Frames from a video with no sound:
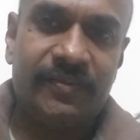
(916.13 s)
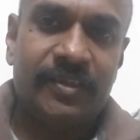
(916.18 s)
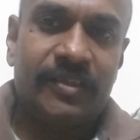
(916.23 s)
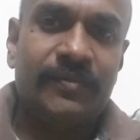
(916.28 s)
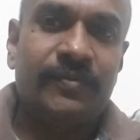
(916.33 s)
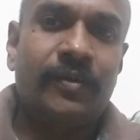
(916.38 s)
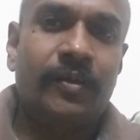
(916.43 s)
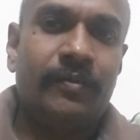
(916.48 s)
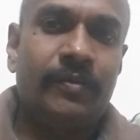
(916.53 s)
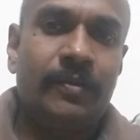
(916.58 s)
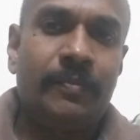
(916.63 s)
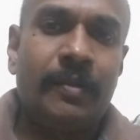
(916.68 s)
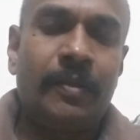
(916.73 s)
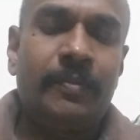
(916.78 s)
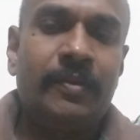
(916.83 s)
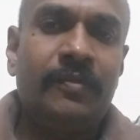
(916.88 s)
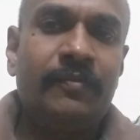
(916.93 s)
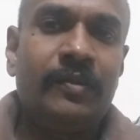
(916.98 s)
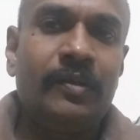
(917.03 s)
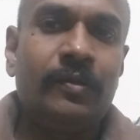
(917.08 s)
forward.
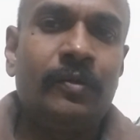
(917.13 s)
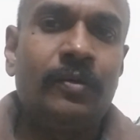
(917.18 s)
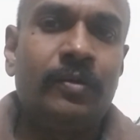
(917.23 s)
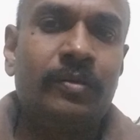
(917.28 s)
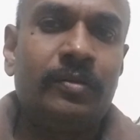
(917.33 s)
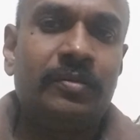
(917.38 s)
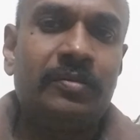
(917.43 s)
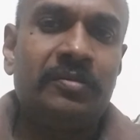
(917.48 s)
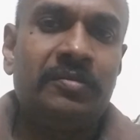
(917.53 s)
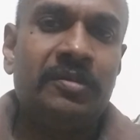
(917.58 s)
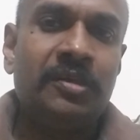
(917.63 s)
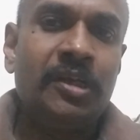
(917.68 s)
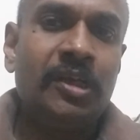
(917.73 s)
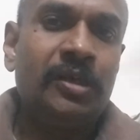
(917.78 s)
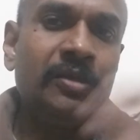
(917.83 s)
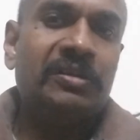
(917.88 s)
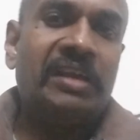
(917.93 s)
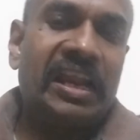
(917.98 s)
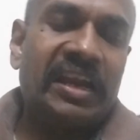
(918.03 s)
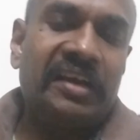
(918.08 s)
Maybe we'll go
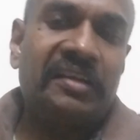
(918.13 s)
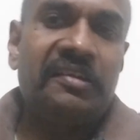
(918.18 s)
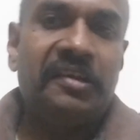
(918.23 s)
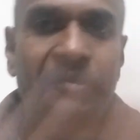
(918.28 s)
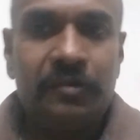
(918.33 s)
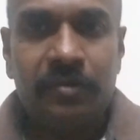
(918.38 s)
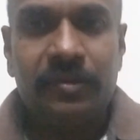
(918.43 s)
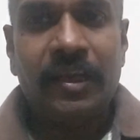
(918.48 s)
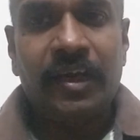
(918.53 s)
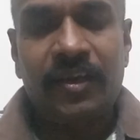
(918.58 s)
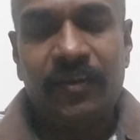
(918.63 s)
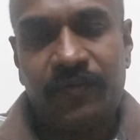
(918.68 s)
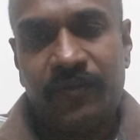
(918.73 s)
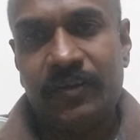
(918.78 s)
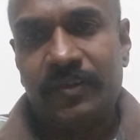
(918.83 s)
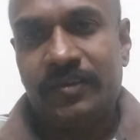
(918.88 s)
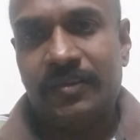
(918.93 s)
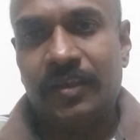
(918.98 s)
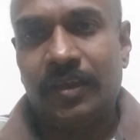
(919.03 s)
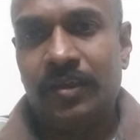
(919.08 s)
directly to
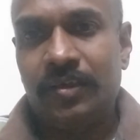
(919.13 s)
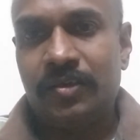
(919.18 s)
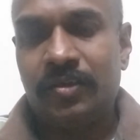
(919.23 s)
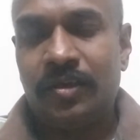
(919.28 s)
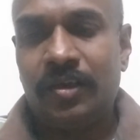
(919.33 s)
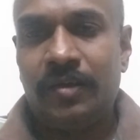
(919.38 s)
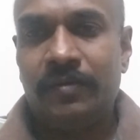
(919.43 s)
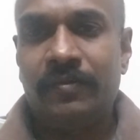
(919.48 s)
31st century.